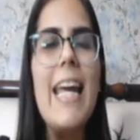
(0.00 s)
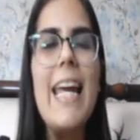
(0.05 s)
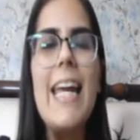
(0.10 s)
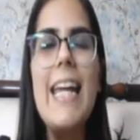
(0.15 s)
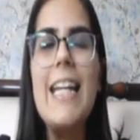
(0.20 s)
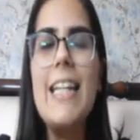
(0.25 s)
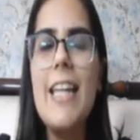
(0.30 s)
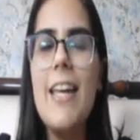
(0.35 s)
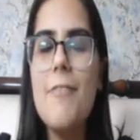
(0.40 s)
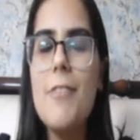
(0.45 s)

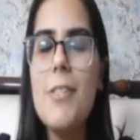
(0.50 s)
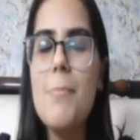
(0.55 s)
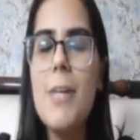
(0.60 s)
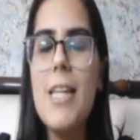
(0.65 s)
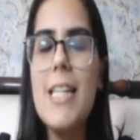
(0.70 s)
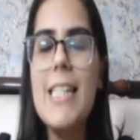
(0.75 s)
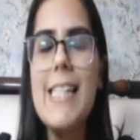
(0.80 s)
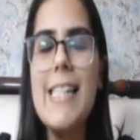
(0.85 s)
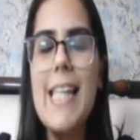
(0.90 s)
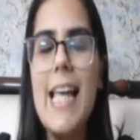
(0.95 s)
It gives me
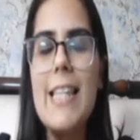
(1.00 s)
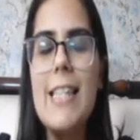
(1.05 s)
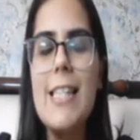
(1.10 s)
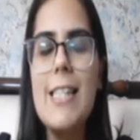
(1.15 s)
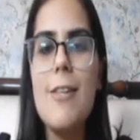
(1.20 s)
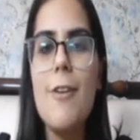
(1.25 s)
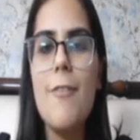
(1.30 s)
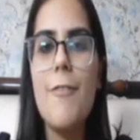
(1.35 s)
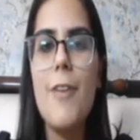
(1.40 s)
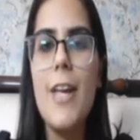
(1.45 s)
a
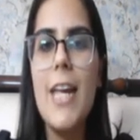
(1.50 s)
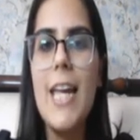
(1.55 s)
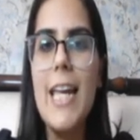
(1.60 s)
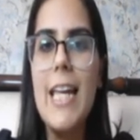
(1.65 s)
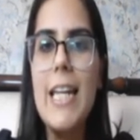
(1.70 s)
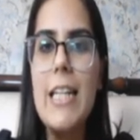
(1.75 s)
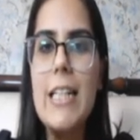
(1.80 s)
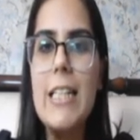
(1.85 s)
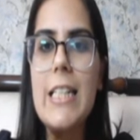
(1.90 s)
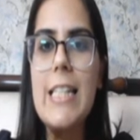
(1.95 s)
sense of
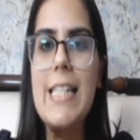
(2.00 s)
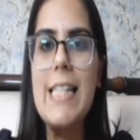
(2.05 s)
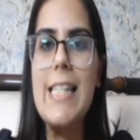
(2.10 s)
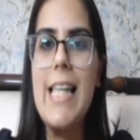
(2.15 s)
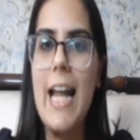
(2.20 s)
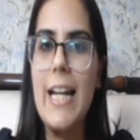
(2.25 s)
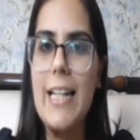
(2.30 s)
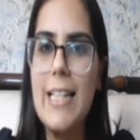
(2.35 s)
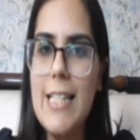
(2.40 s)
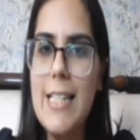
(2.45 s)
inner
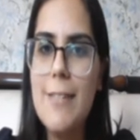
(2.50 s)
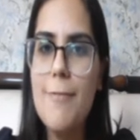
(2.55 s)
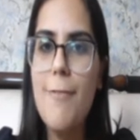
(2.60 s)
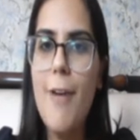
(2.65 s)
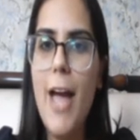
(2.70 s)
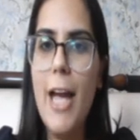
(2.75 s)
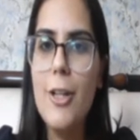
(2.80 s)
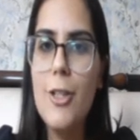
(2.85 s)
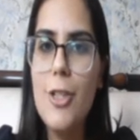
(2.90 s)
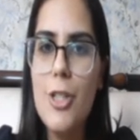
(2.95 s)

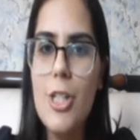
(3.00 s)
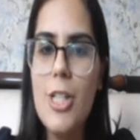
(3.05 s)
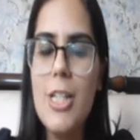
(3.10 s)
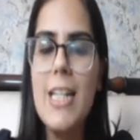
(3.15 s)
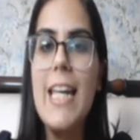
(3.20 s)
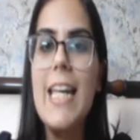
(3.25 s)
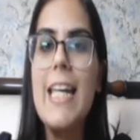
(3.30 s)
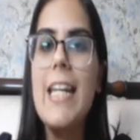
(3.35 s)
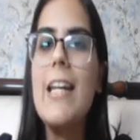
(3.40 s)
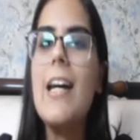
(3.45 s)
satisfaction,
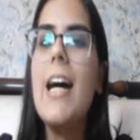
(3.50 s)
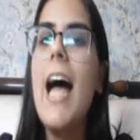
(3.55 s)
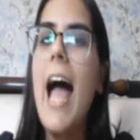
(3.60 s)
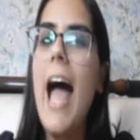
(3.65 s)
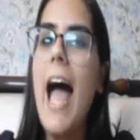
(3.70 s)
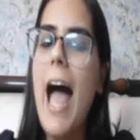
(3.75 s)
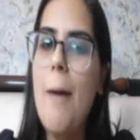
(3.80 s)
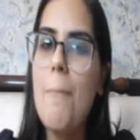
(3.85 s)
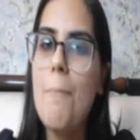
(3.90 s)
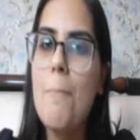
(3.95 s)
inner
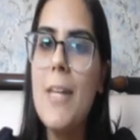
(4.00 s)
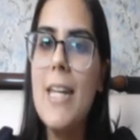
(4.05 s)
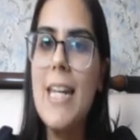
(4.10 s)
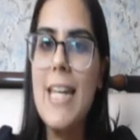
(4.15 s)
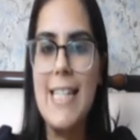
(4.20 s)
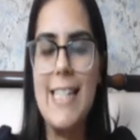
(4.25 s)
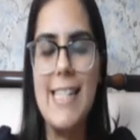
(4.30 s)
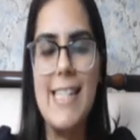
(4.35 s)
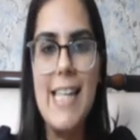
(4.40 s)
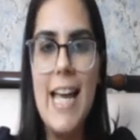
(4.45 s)

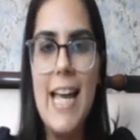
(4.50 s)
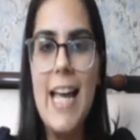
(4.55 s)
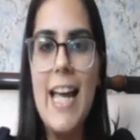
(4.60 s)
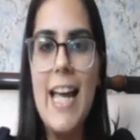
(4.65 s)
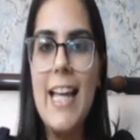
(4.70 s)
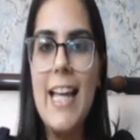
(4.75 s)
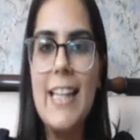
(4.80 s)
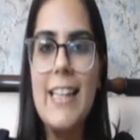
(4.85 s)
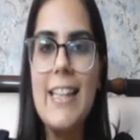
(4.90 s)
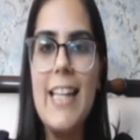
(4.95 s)
happiness
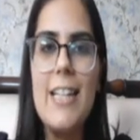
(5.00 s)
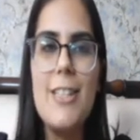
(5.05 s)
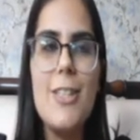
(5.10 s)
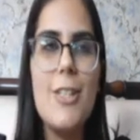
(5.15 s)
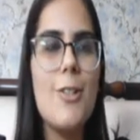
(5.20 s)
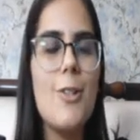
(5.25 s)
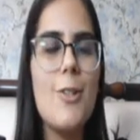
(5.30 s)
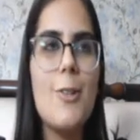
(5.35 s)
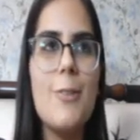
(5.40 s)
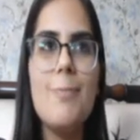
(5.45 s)
that,
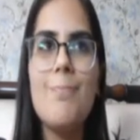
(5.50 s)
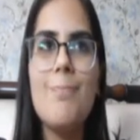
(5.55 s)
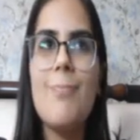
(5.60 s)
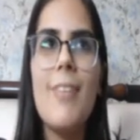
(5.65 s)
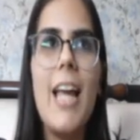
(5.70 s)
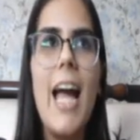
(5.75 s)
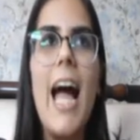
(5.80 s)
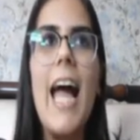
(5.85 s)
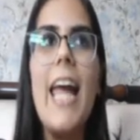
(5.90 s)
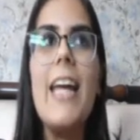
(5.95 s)
you know,
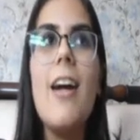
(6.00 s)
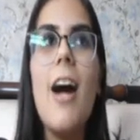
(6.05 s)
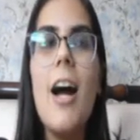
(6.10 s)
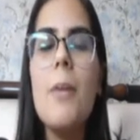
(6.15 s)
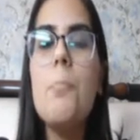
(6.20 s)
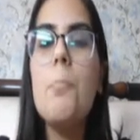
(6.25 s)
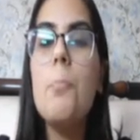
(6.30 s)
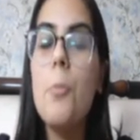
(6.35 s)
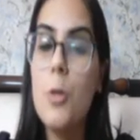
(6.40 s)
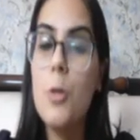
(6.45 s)
I
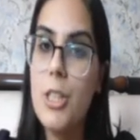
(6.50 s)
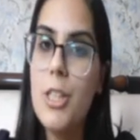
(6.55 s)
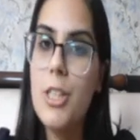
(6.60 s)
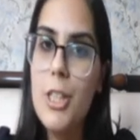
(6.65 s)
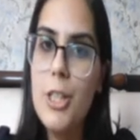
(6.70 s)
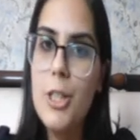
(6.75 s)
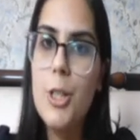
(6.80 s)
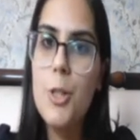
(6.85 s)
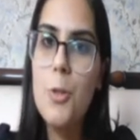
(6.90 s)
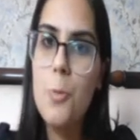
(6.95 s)
can't put it
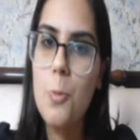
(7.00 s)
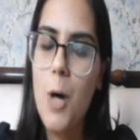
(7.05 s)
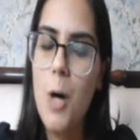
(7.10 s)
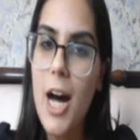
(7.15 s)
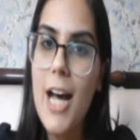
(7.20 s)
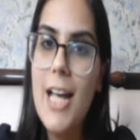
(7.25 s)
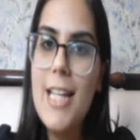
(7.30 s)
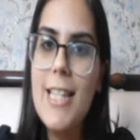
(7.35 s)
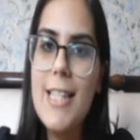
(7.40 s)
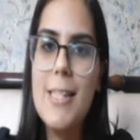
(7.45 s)
into
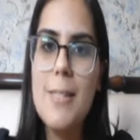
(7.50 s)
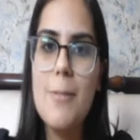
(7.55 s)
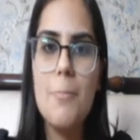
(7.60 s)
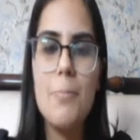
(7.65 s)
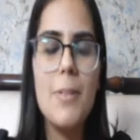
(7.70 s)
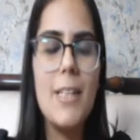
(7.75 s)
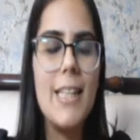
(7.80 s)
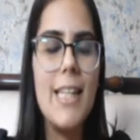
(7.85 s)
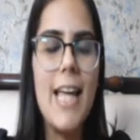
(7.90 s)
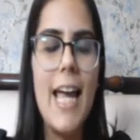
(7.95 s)
words,
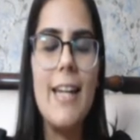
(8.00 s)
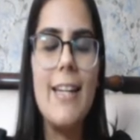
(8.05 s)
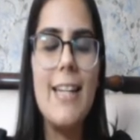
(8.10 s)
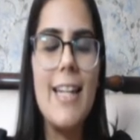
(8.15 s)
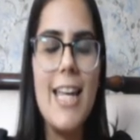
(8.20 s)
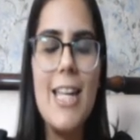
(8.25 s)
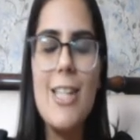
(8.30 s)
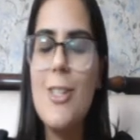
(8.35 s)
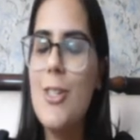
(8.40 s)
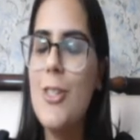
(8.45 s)
but then
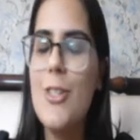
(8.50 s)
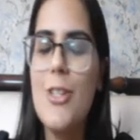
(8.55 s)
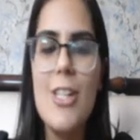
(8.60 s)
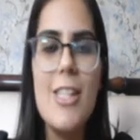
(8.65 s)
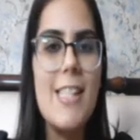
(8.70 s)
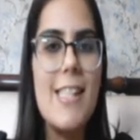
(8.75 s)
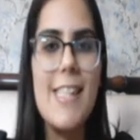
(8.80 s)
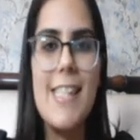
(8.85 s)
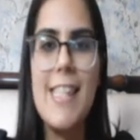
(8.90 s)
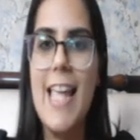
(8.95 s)
it's
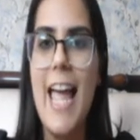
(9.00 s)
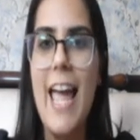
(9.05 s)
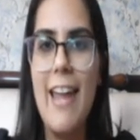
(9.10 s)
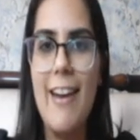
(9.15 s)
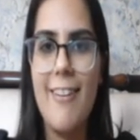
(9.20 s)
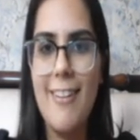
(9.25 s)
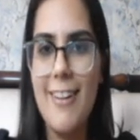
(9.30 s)
just there.